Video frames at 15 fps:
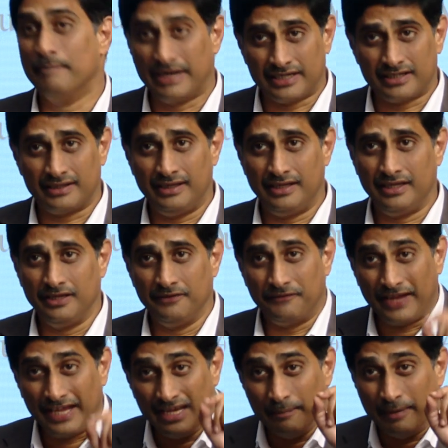But if
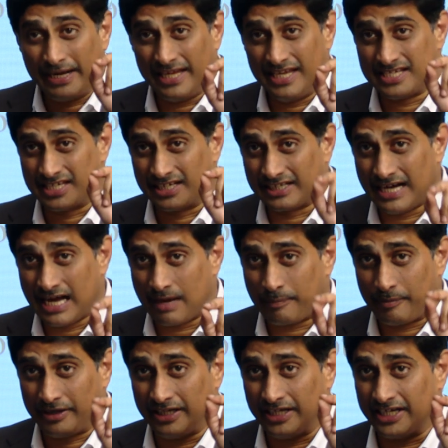anybody is
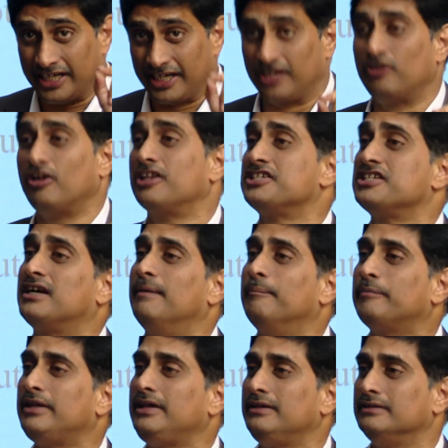incorporating a technology
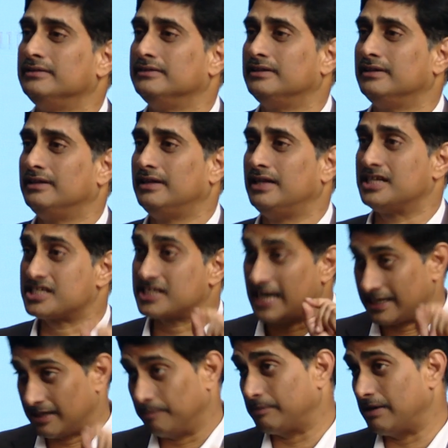company, a
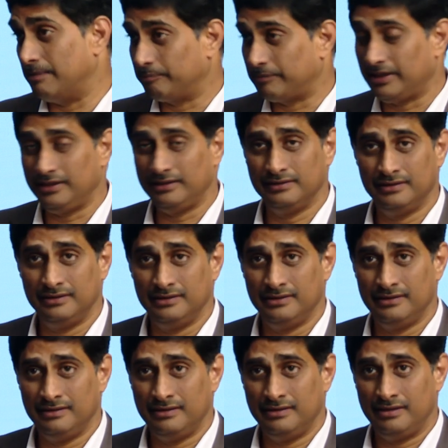startup company,
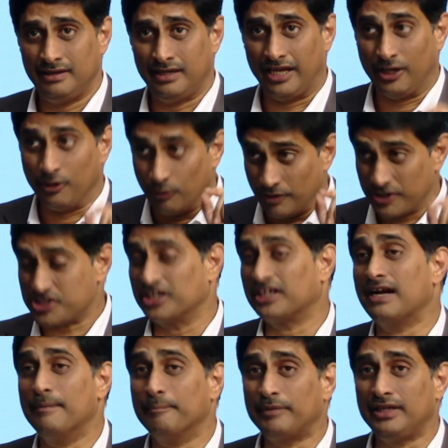
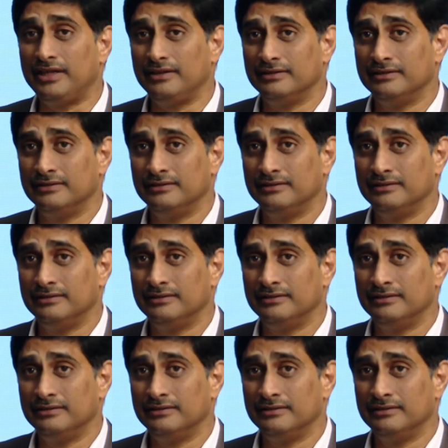innovation company,